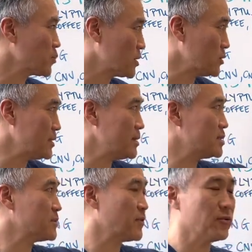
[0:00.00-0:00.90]
So this
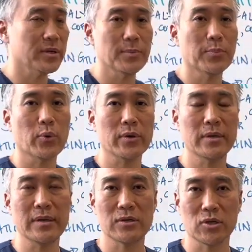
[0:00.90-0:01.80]
is very
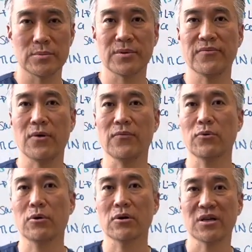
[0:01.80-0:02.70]
important in terms of
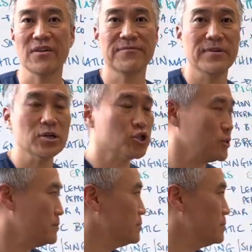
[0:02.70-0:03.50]
overall gut function.